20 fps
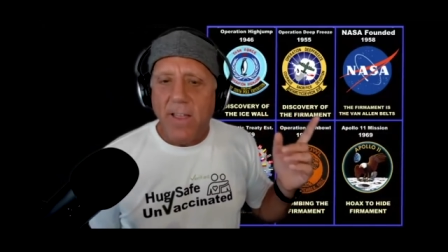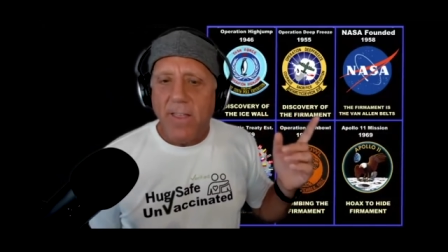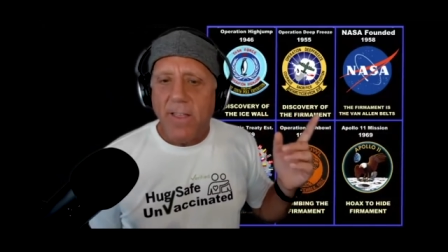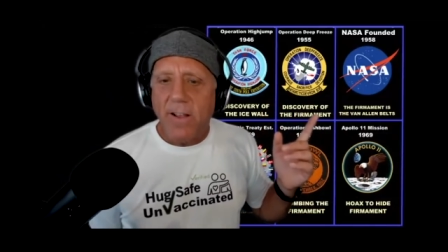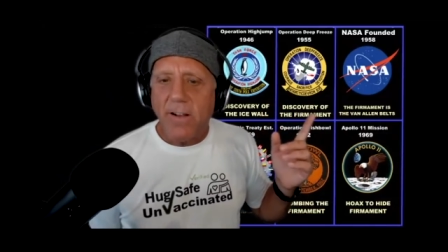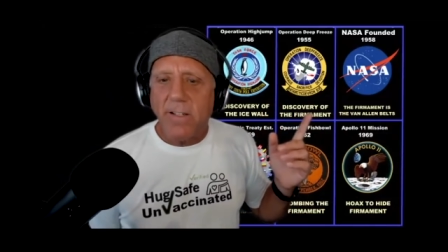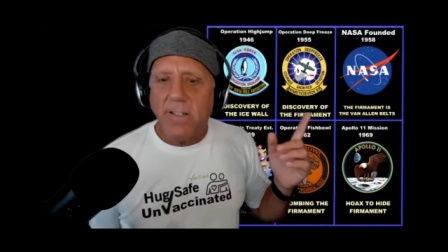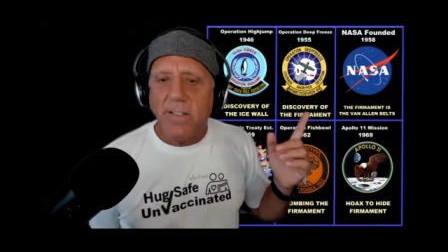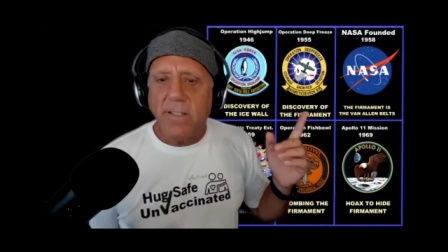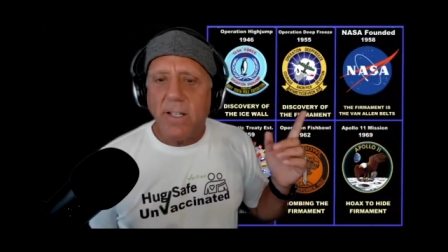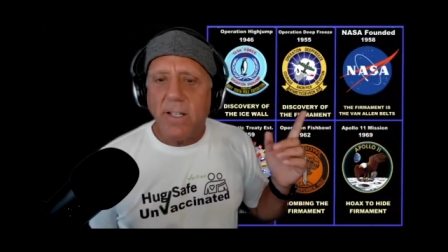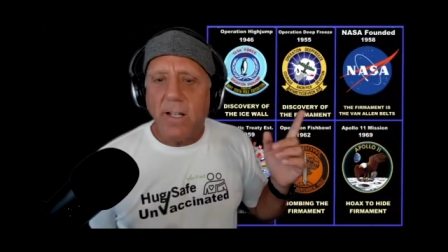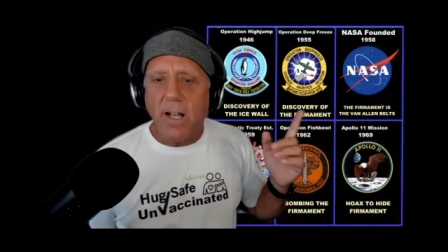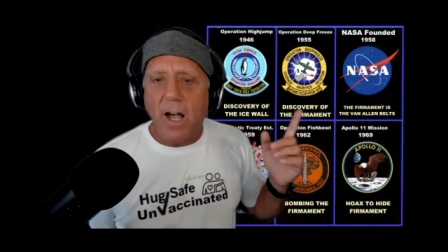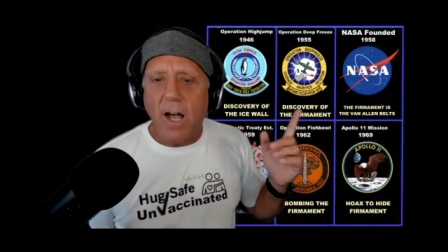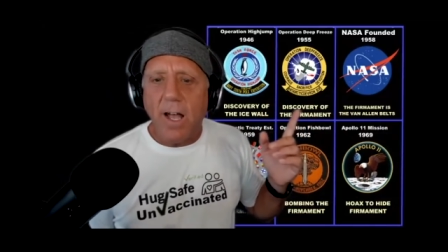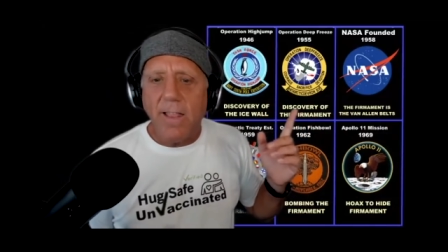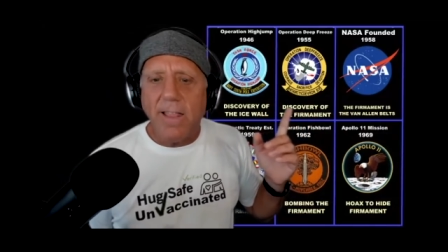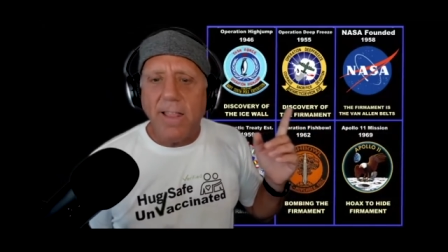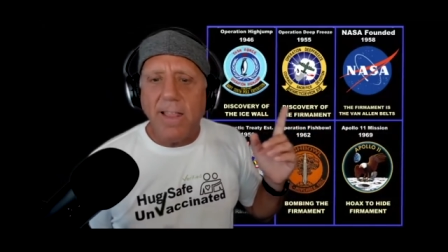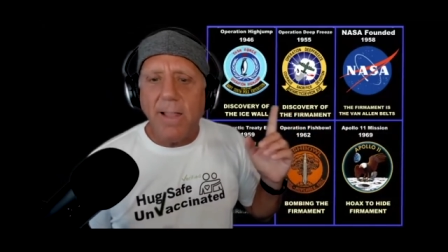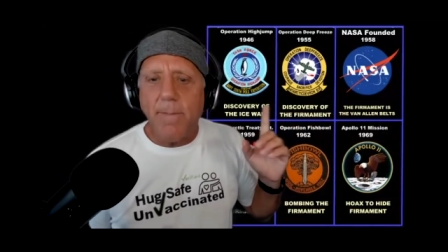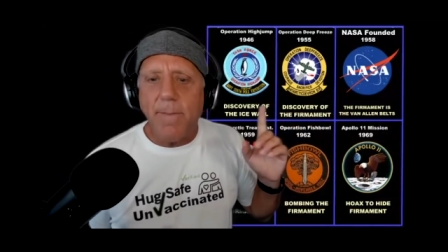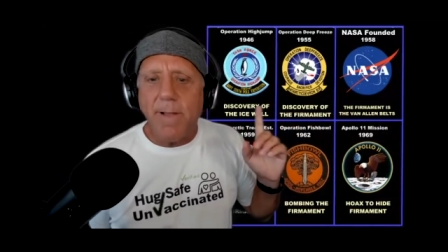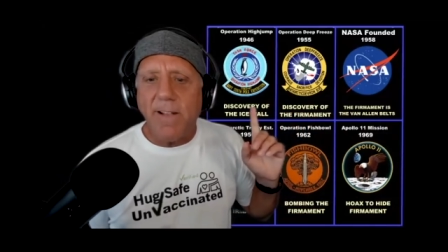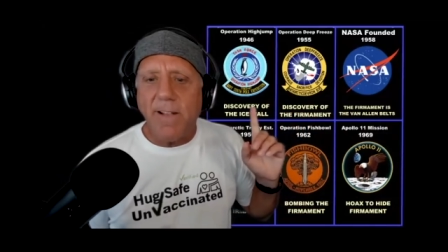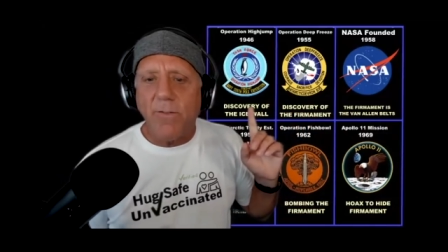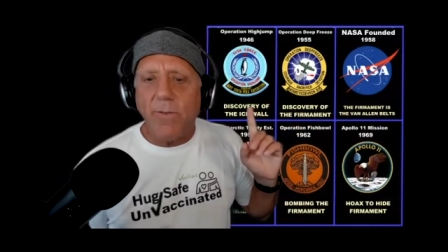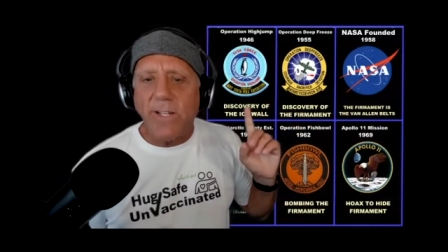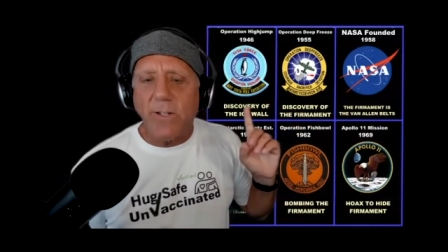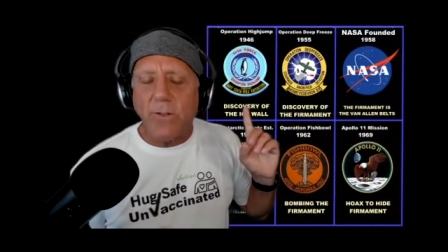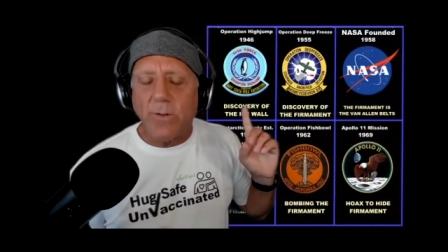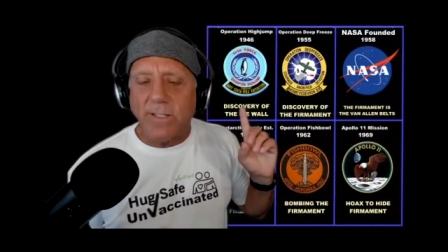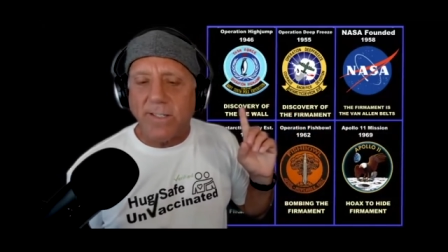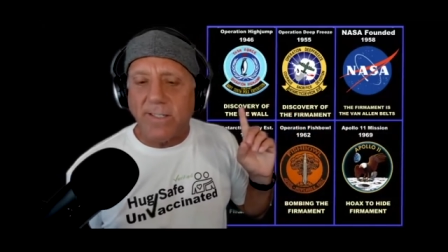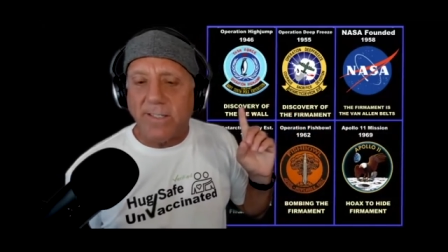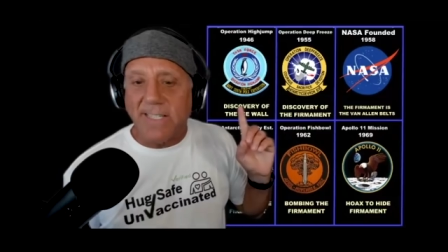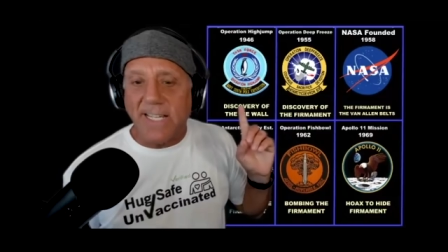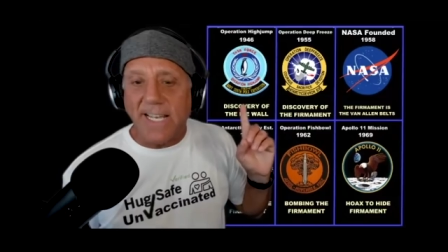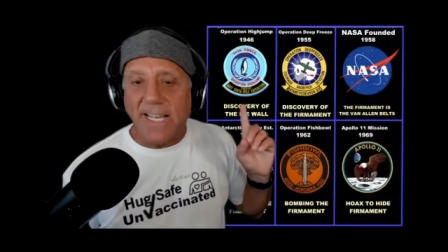There's unlimited
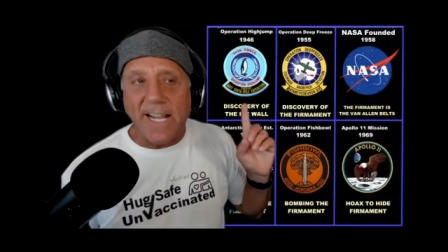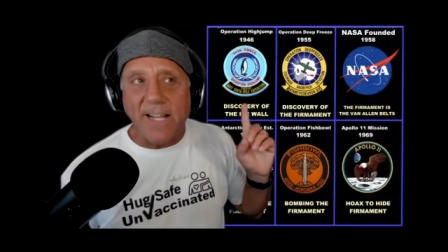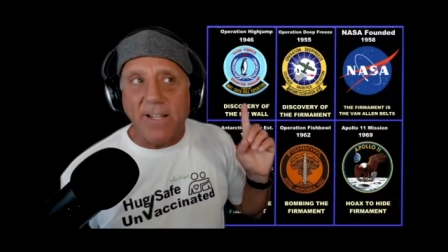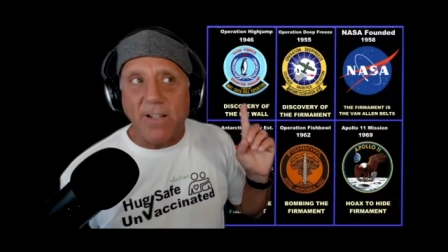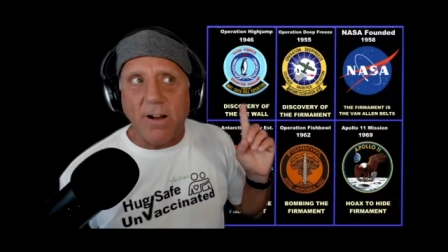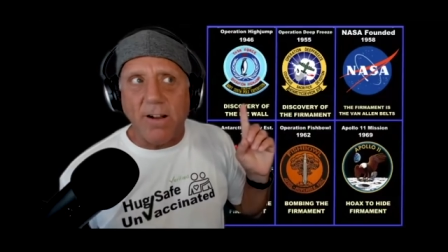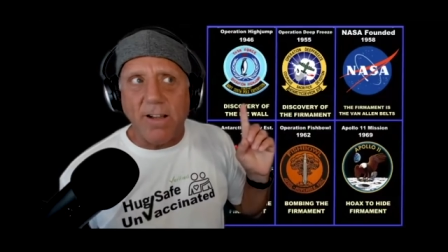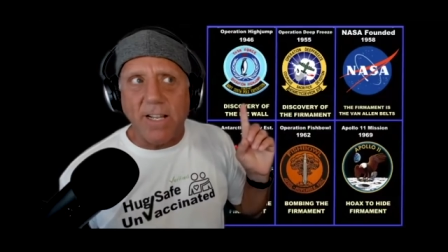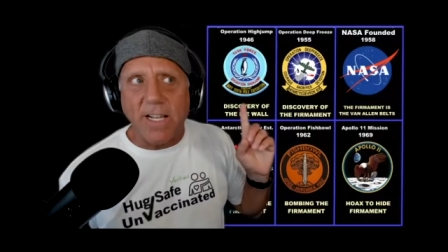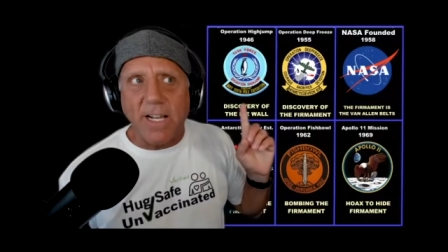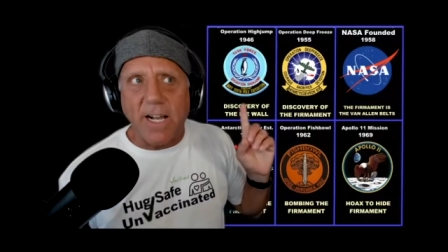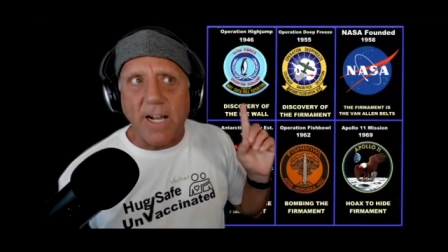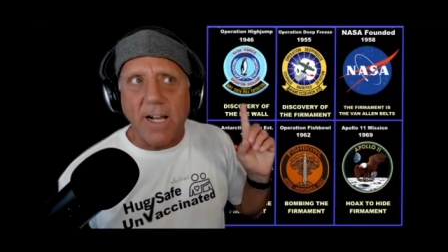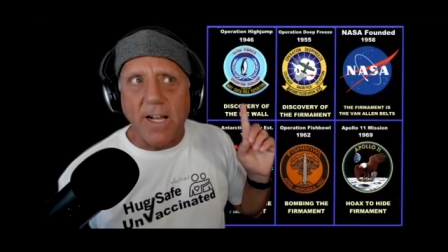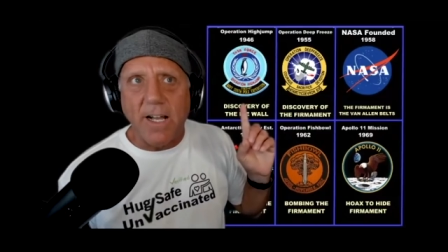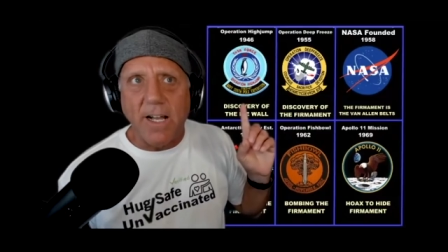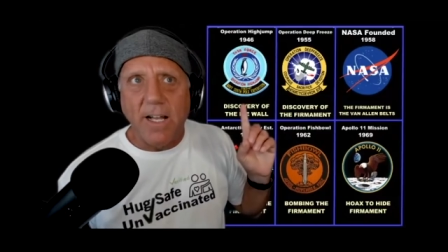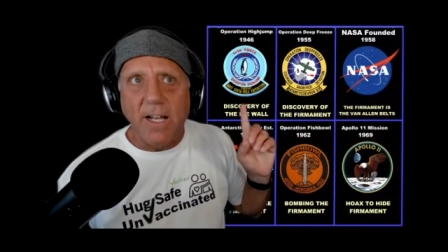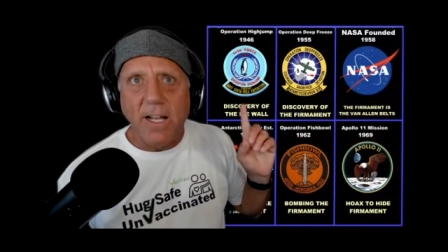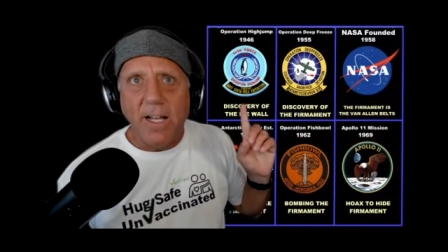resources in Antarctica